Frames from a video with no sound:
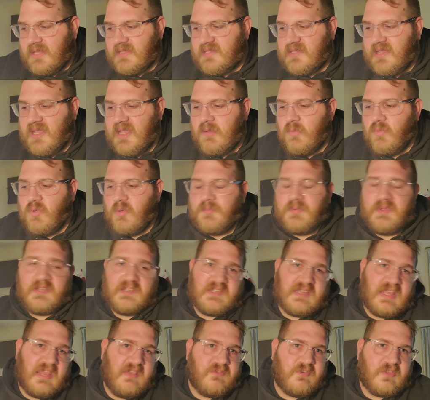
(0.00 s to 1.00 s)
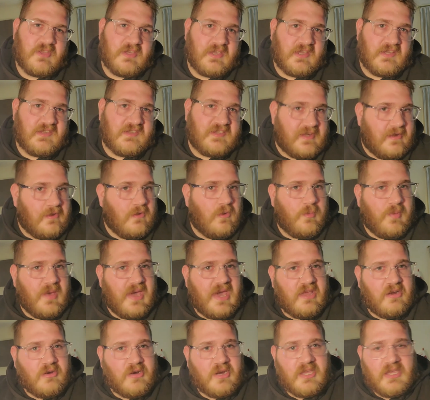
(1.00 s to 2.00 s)
it wouldn't be safe on like a single
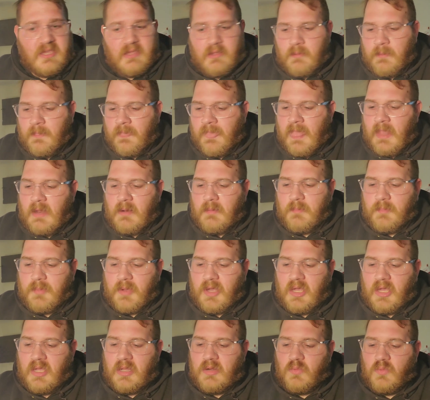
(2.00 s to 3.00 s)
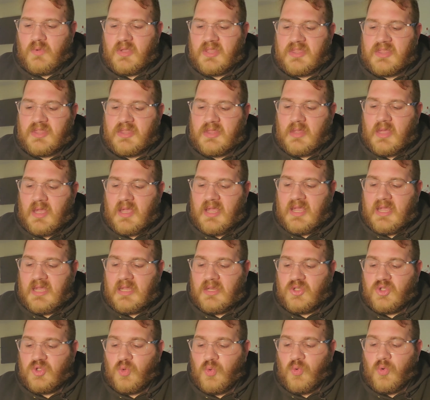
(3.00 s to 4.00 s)
battery, but with a
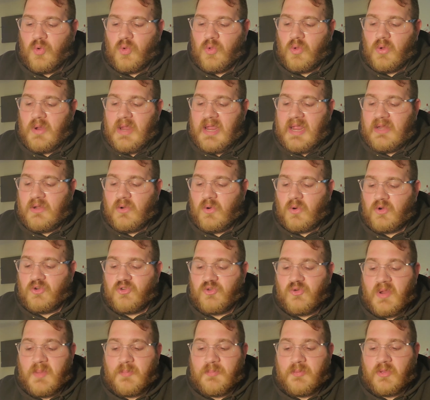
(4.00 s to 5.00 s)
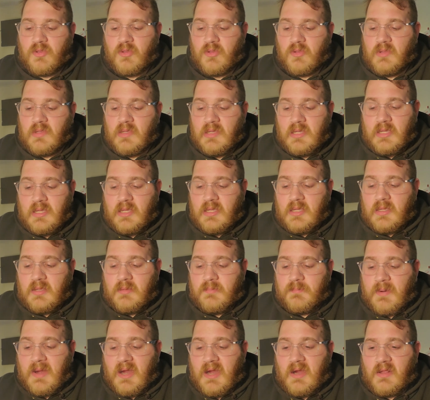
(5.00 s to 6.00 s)
dual and or triple
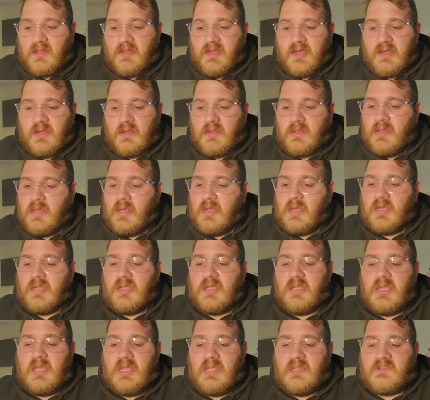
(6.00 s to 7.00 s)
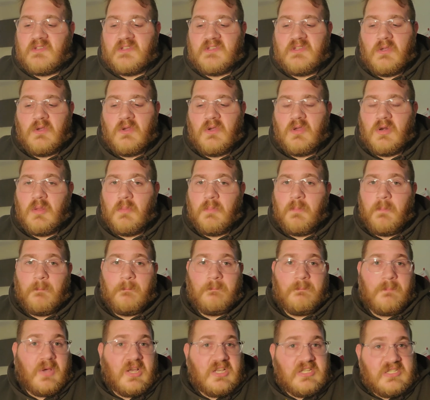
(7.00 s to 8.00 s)
parallel, it's still gonna
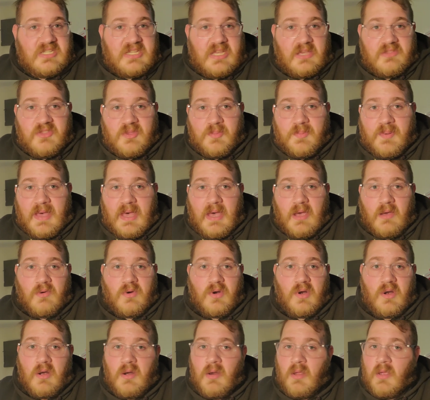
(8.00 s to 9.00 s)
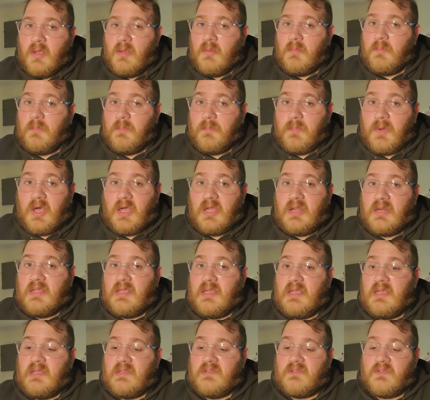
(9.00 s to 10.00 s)
bust out the power, but
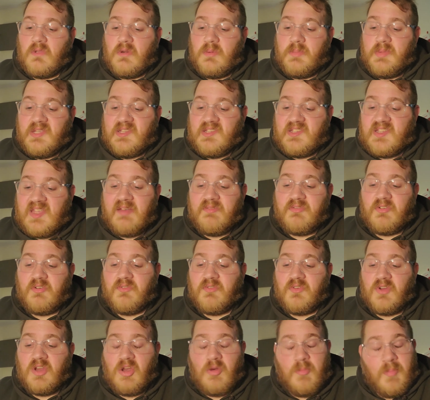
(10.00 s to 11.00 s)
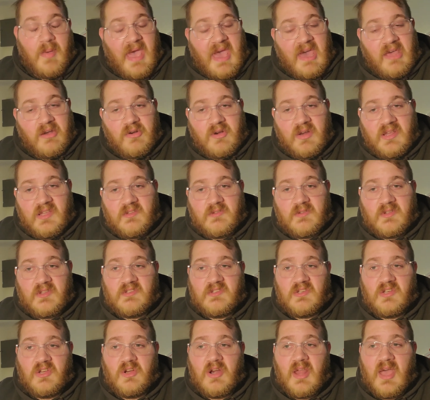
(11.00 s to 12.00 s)
it's gonna be safer for your batteries
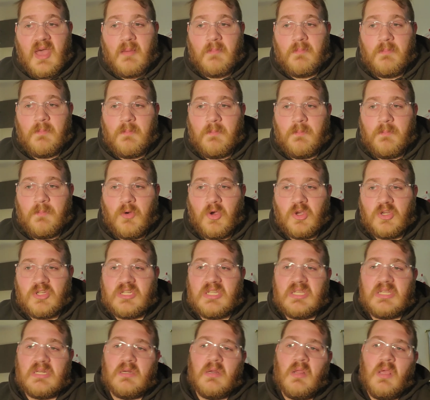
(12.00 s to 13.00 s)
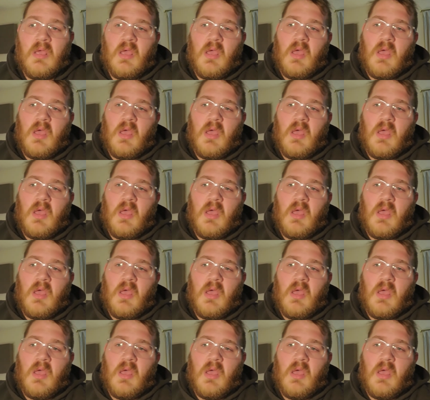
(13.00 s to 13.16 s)
because you're not pushing